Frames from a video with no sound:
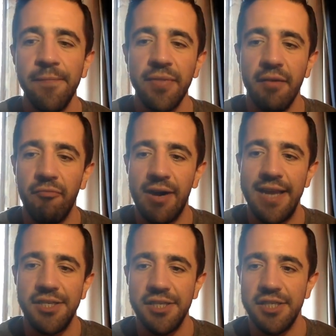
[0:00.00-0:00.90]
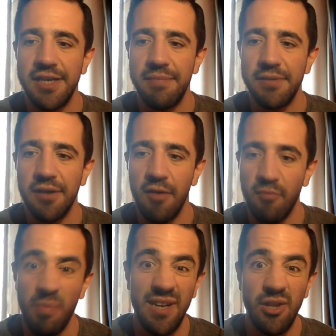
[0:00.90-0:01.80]
relationships that I've
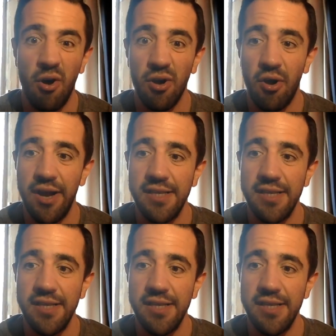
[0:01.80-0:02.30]
probably not got